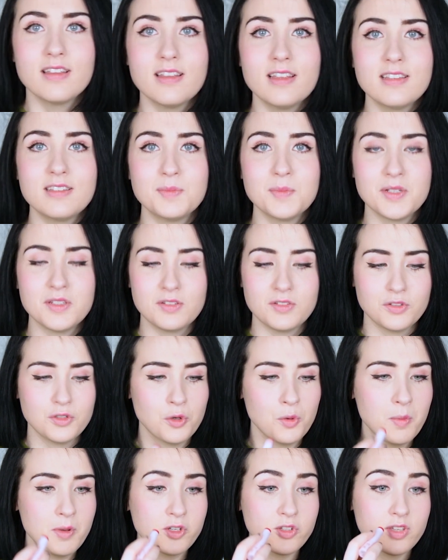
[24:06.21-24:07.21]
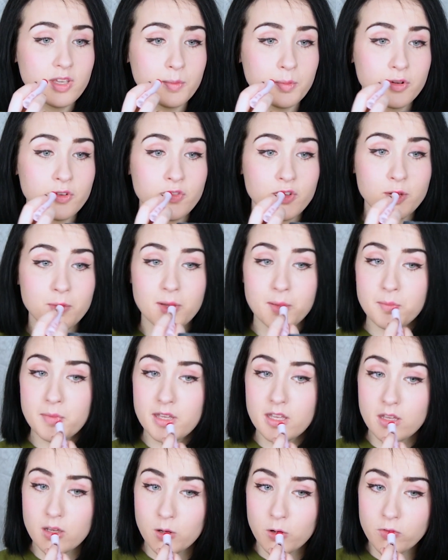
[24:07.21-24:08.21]
It smells so much like perfume. I'm
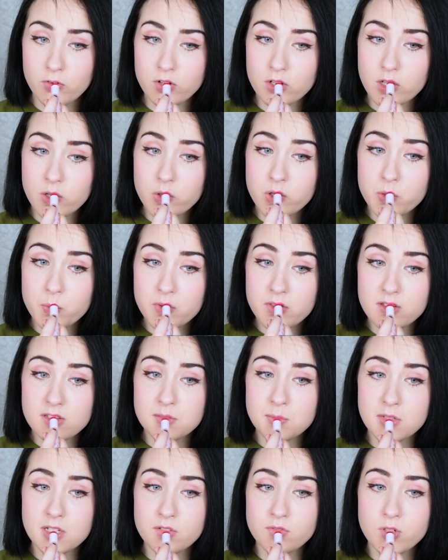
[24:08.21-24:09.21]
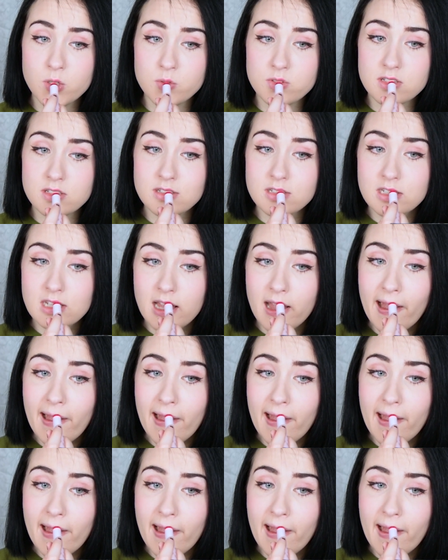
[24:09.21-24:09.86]
being overloaded with the smell of roses.